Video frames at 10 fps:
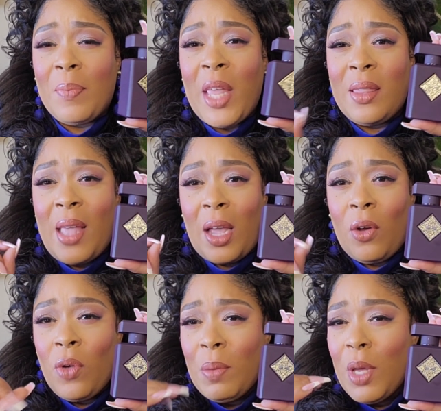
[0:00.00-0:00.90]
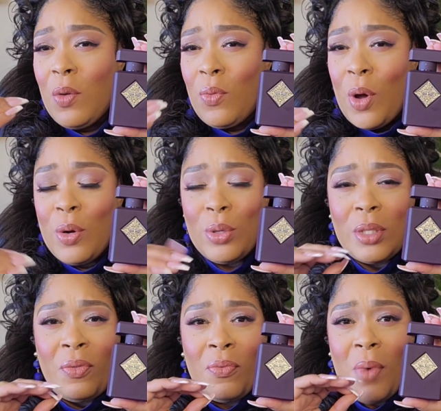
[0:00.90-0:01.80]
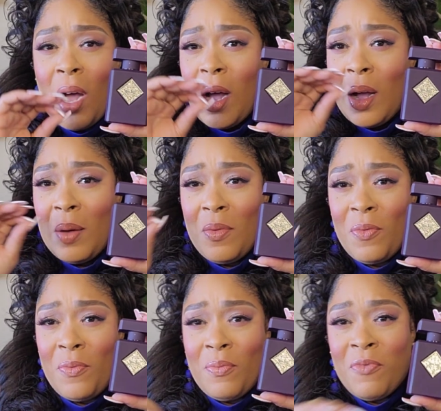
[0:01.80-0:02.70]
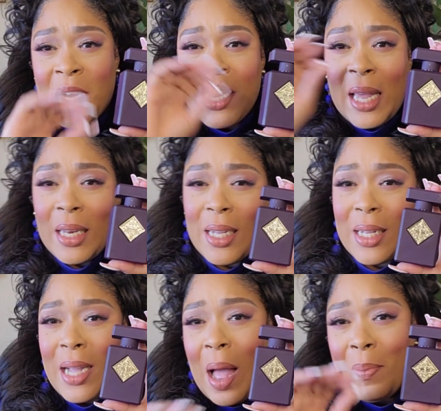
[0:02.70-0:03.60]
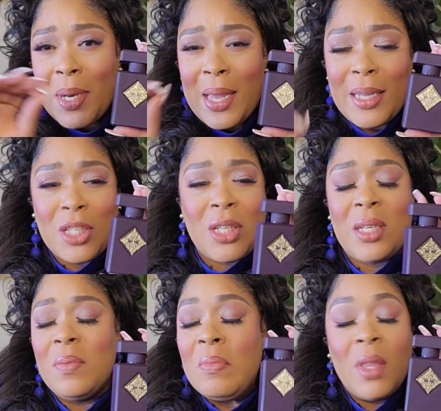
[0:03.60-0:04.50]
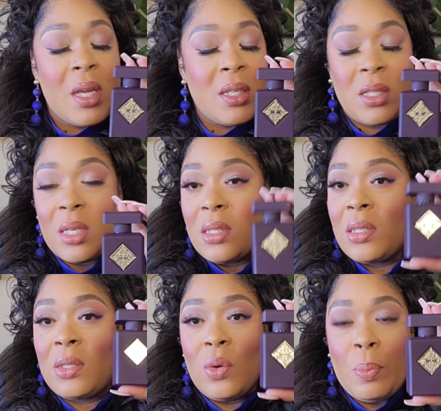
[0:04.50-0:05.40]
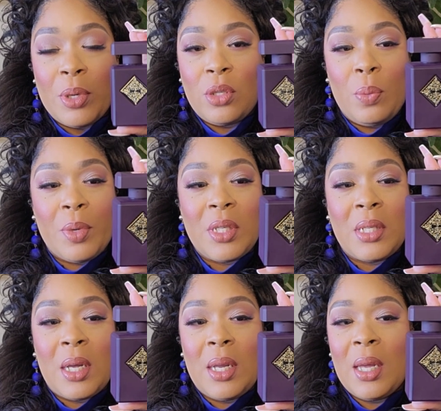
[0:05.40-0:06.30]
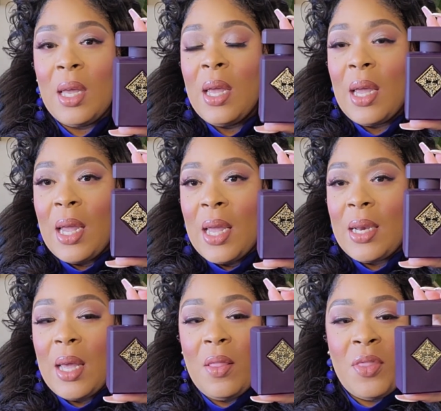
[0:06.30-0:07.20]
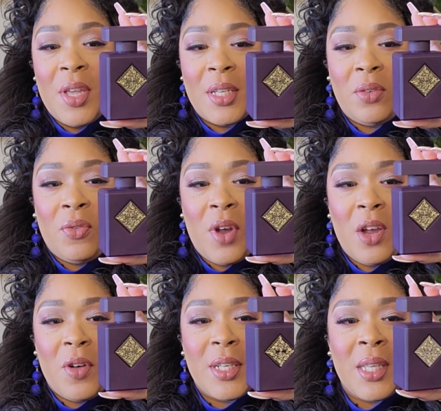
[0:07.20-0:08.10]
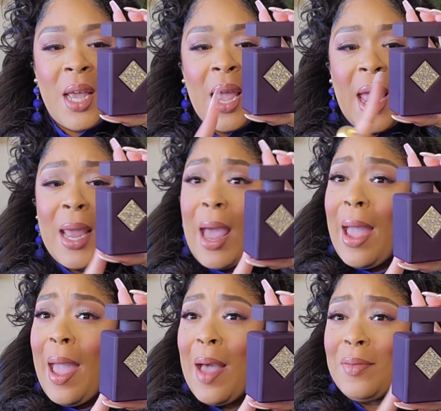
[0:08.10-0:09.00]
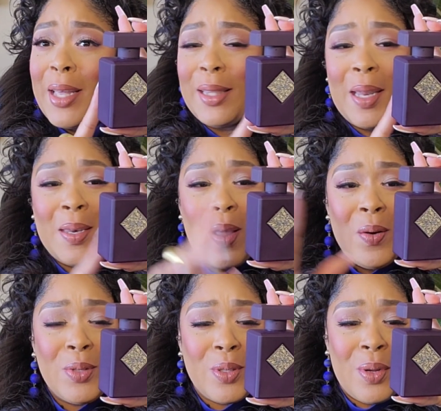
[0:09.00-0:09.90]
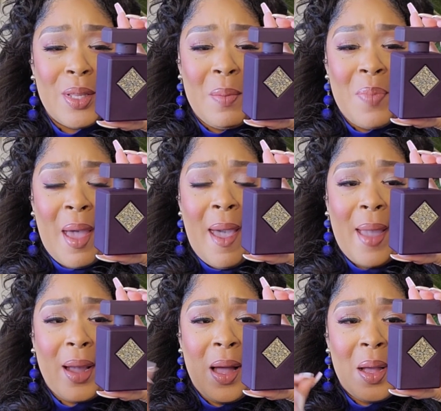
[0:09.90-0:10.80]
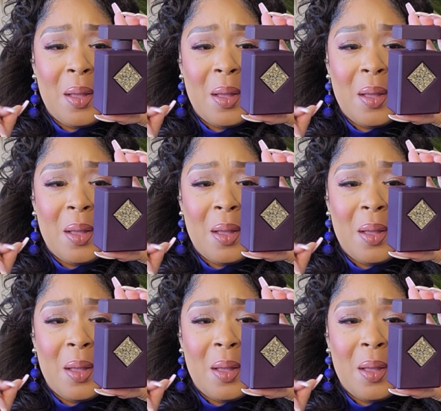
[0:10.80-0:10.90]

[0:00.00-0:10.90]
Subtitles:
And that creamy rose vanilla combination is just super, super stunning in this fragrance. And I have like the notes on the back.